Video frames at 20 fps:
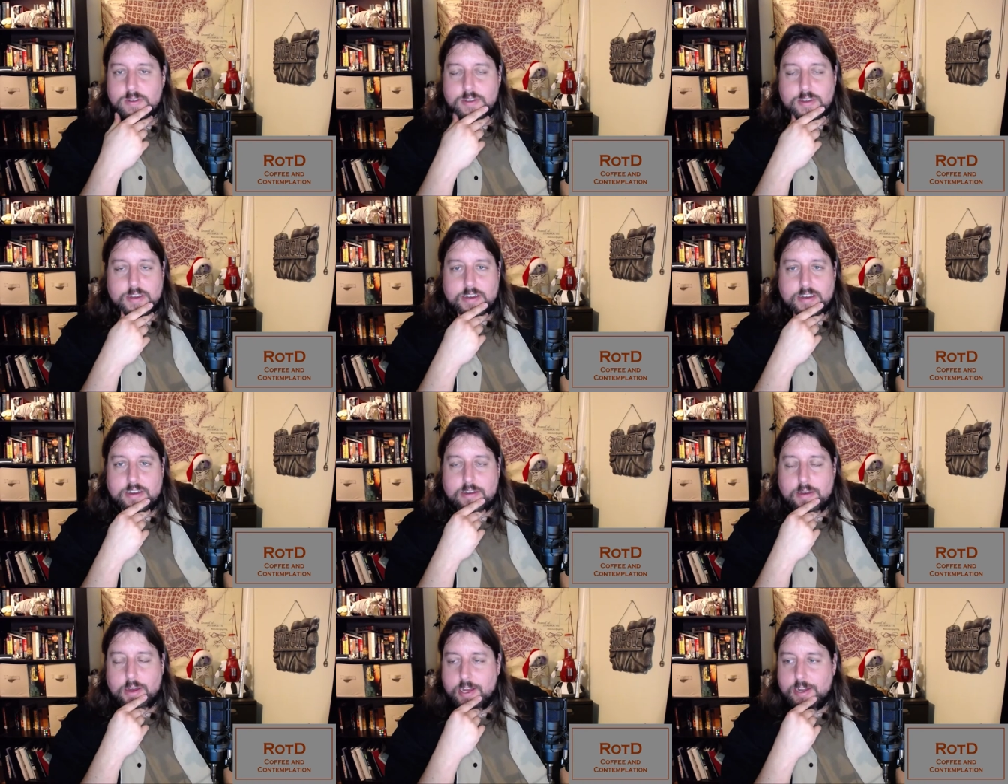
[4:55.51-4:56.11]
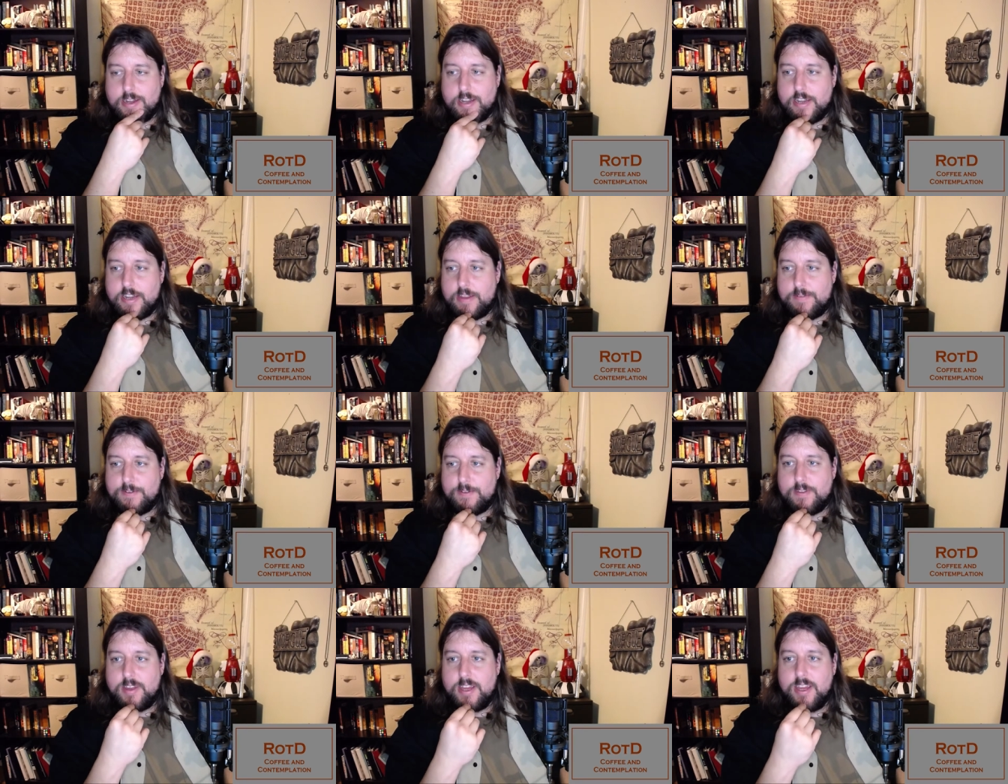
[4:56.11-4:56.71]
Uh, I didn't
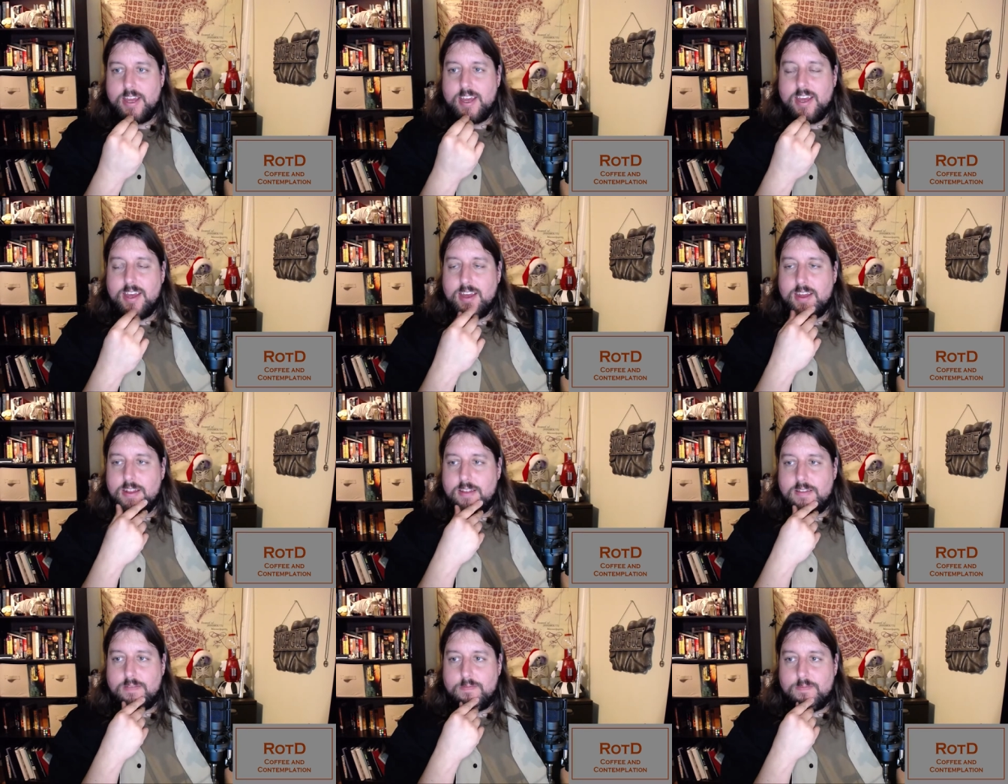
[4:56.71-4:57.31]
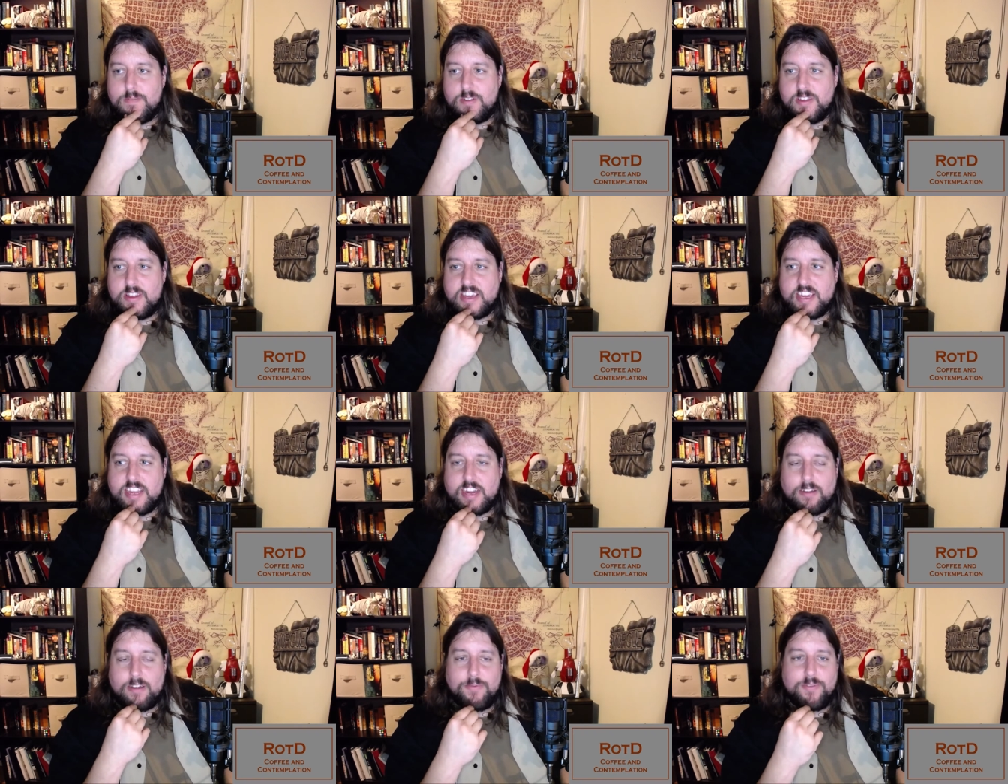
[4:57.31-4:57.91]
even really
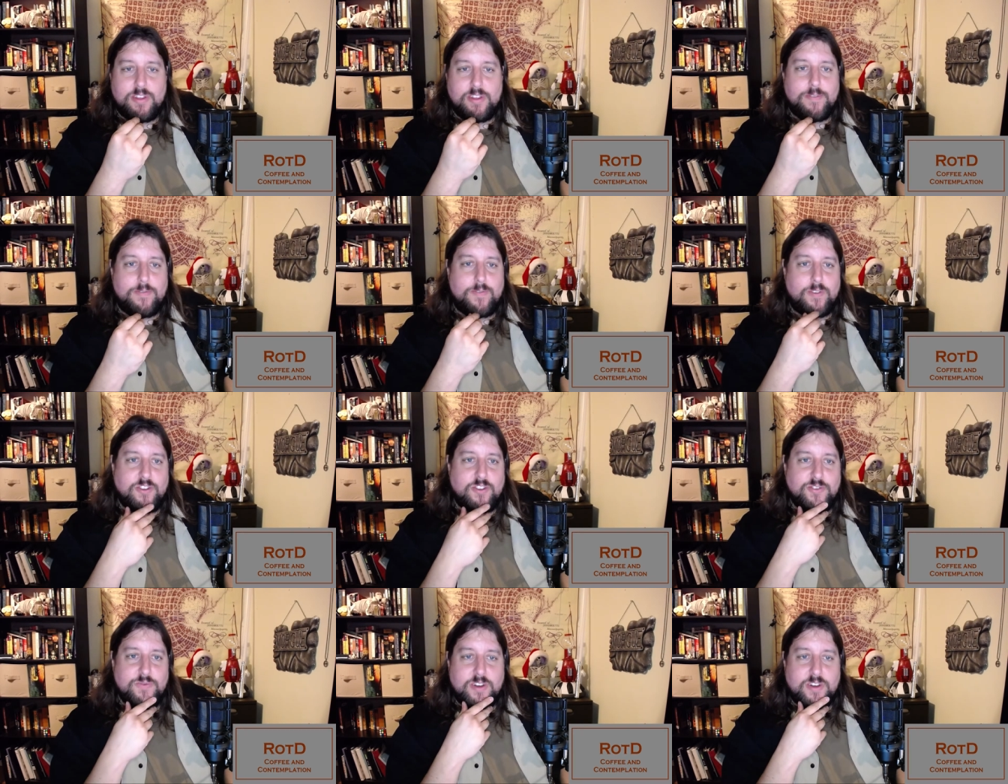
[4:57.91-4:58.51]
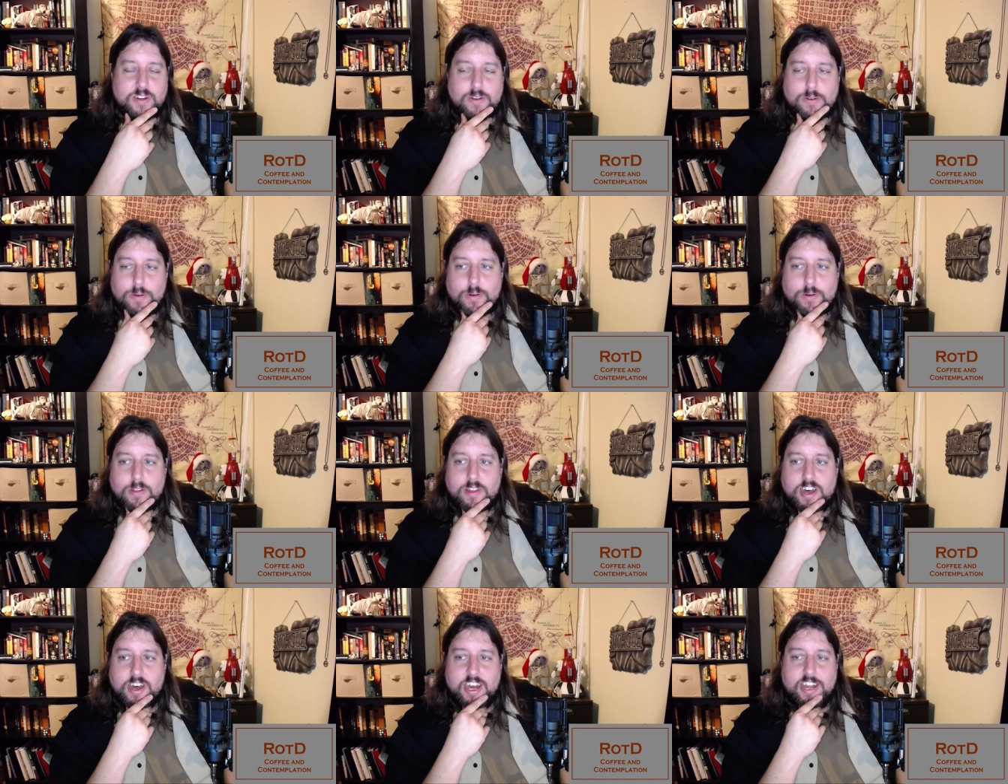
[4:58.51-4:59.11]
care for the first one a
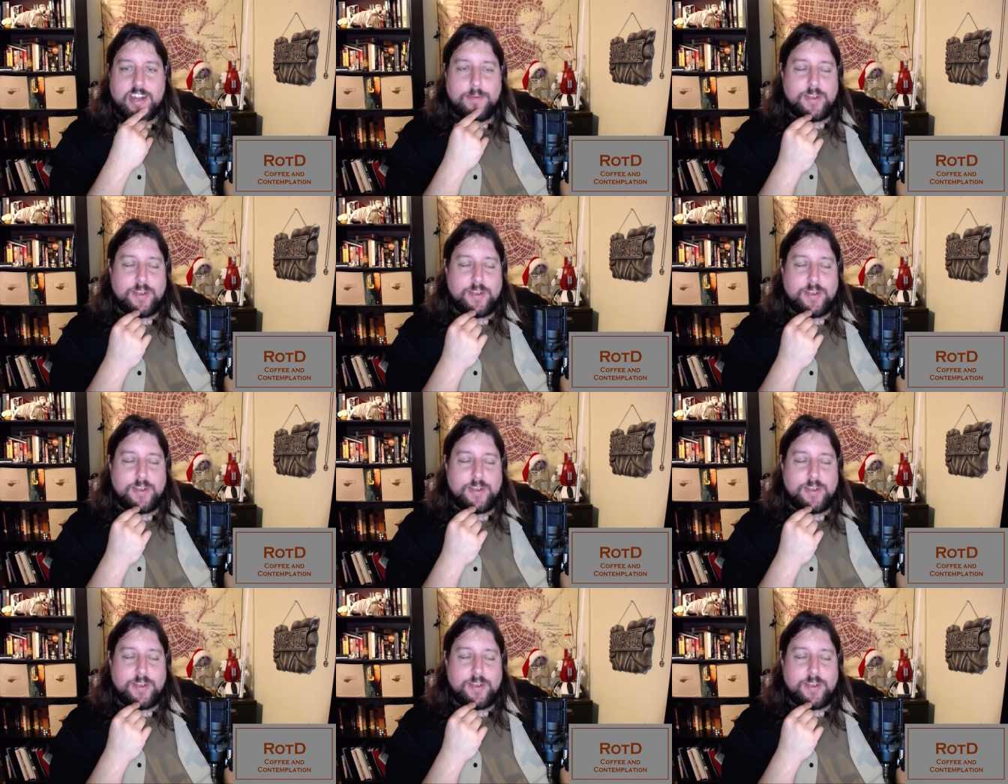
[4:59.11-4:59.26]
whole lot.